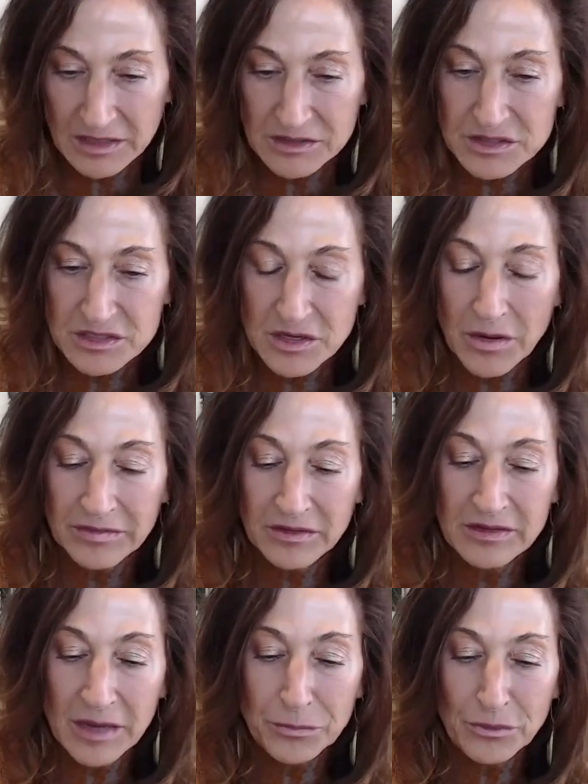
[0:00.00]
so I
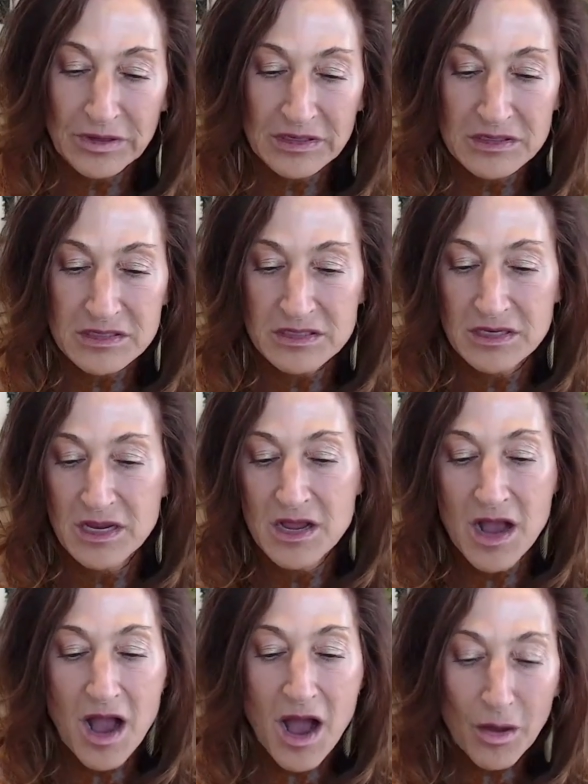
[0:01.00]
think that brings
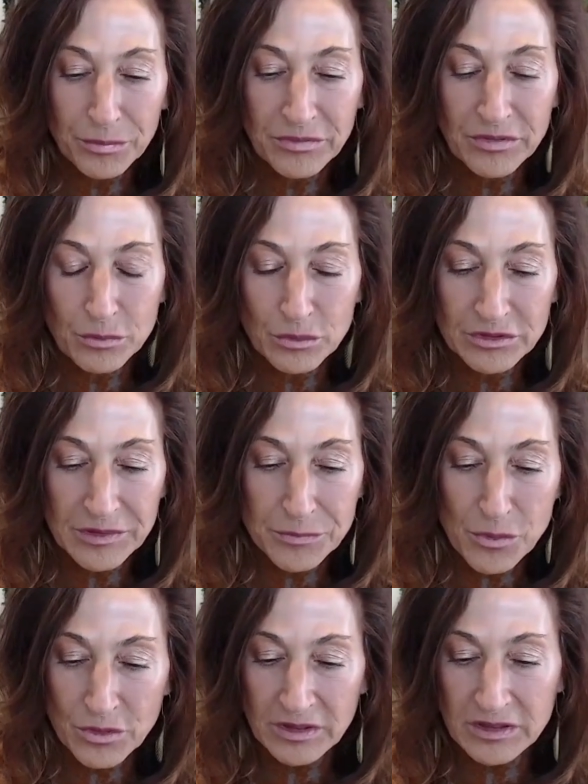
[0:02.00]
up the really
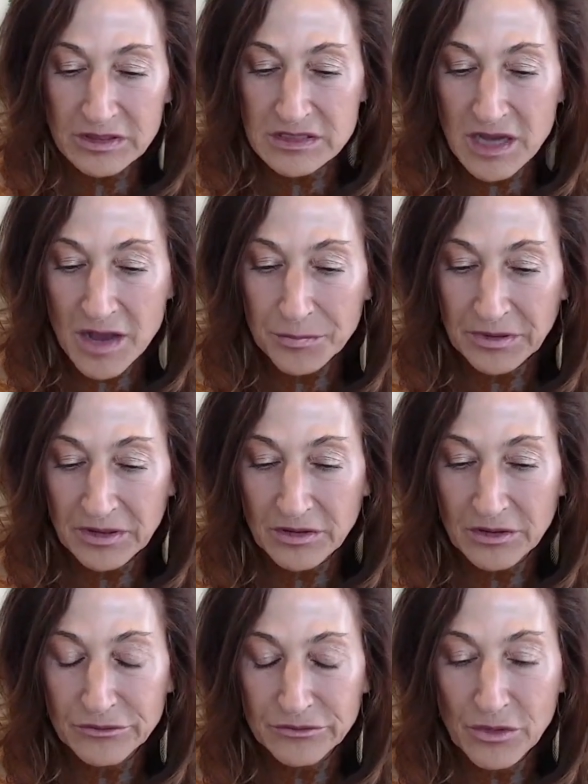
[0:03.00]
important topic
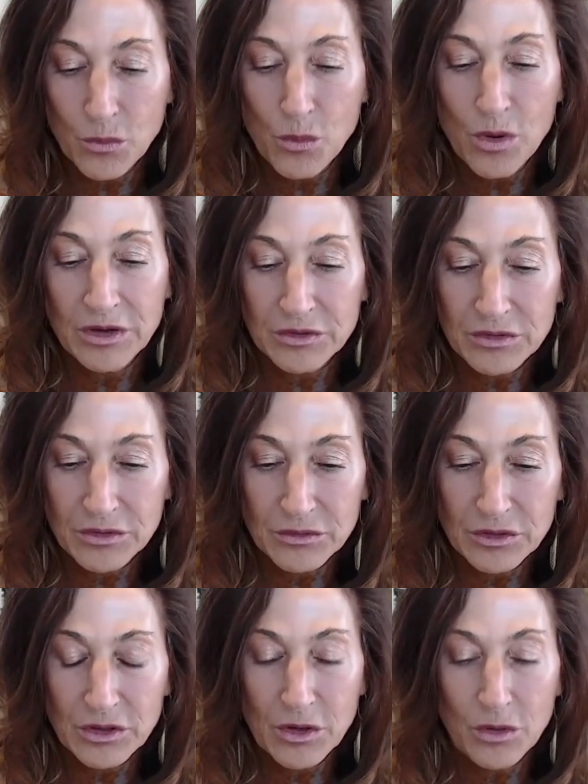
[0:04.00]
of what
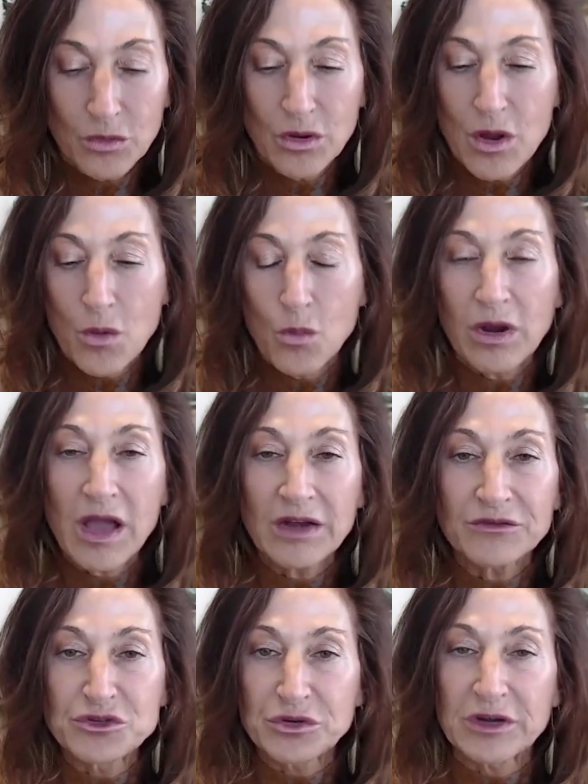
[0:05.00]
kind of
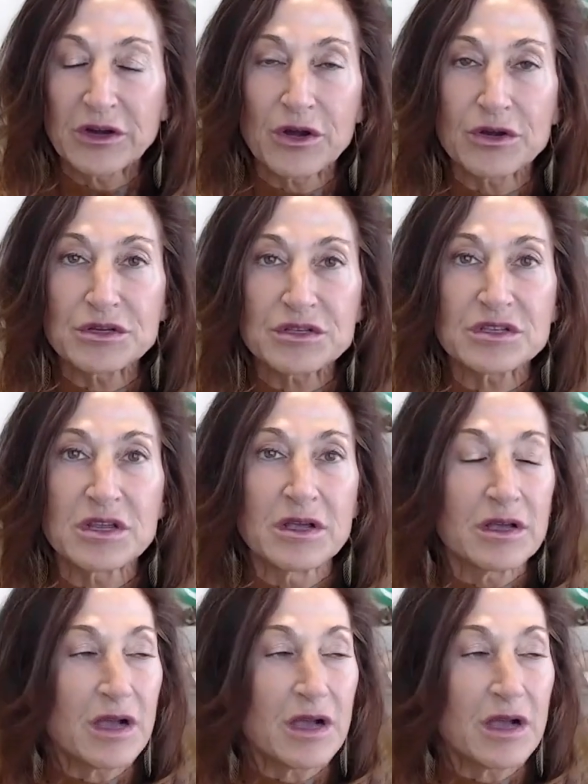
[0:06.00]
triggers